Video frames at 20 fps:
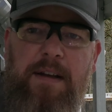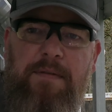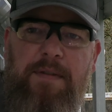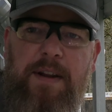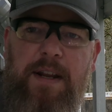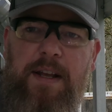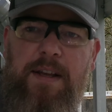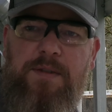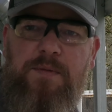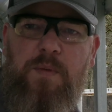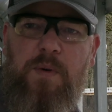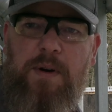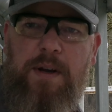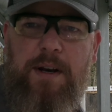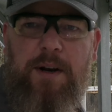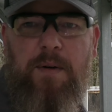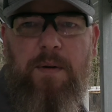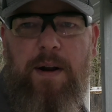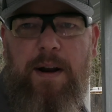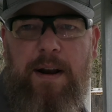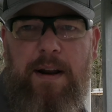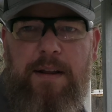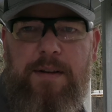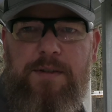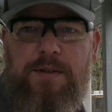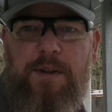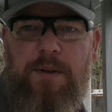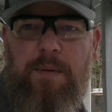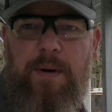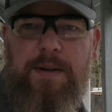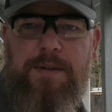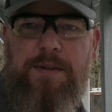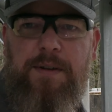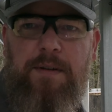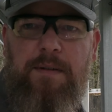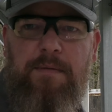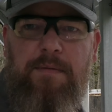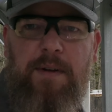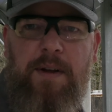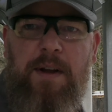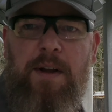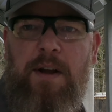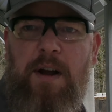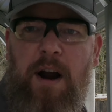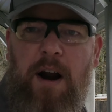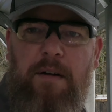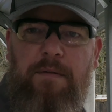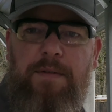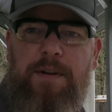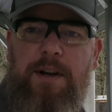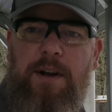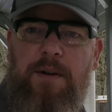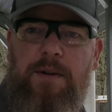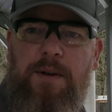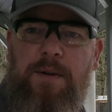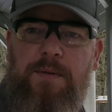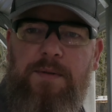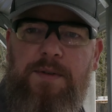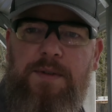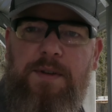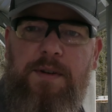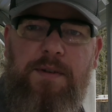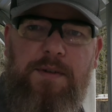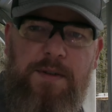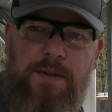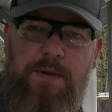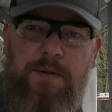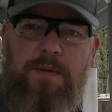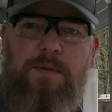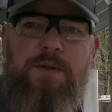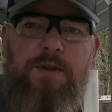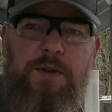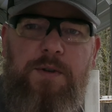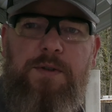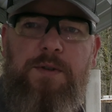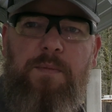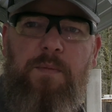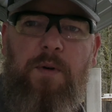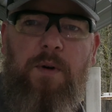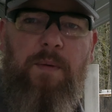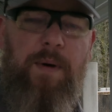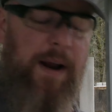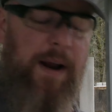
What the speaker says: If it is, we'll integrate it into the rest of our video use to shoot some more